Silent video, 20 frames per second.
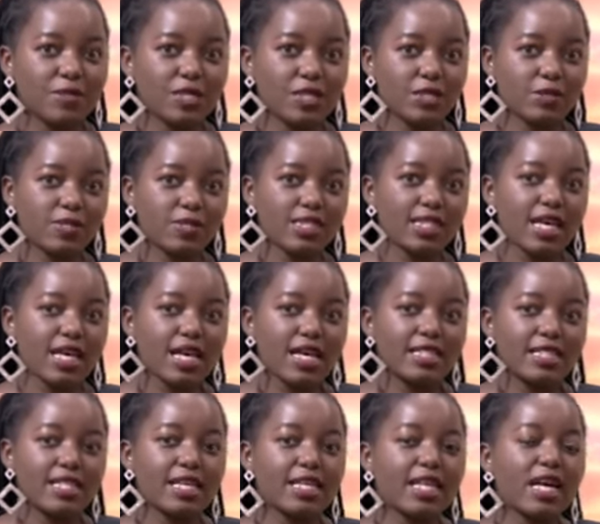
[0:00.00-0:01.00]
because
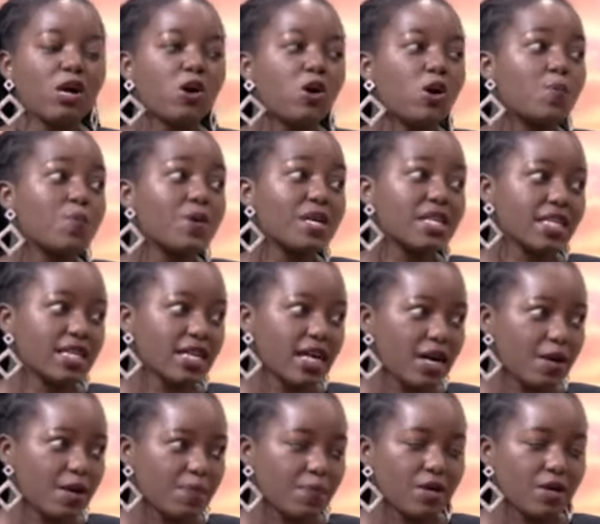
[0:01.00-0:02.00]
they are now opening
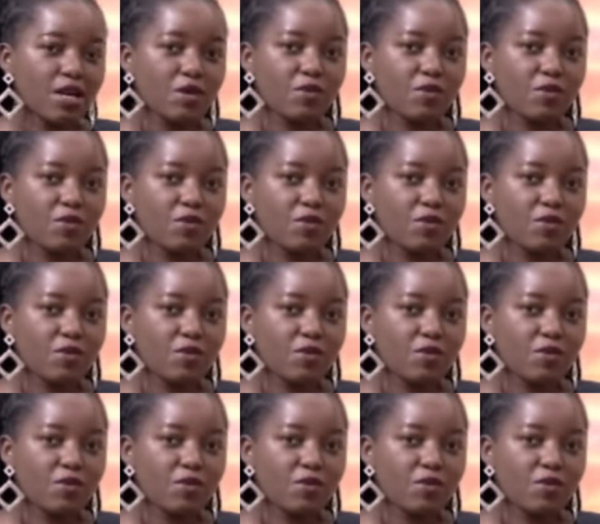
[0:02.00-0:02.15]
up.